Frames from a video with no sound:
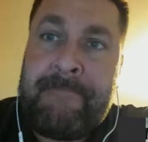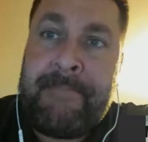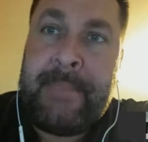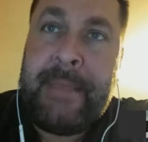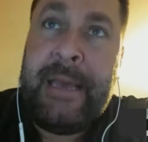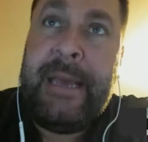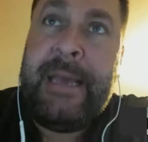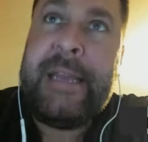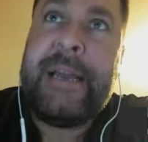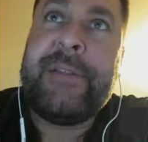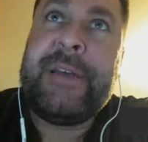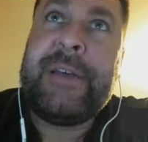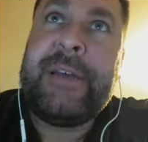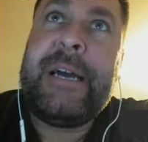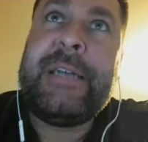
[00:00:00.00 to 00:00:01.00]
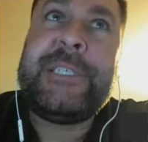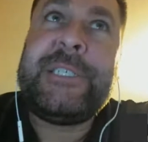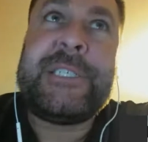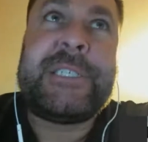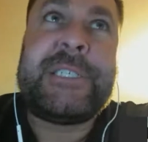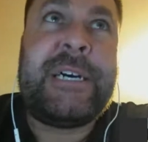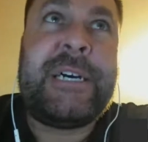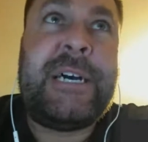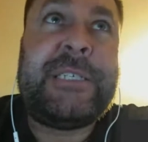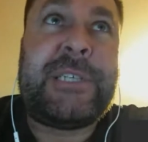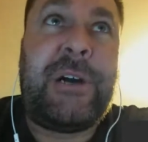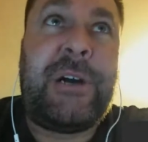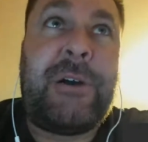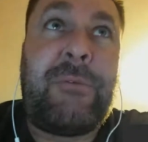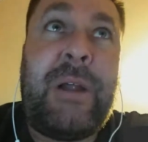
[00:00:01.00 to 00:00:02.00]
Yeah, I saw
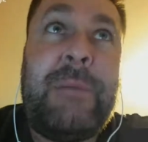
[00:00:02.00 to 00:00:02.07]
on Ramp.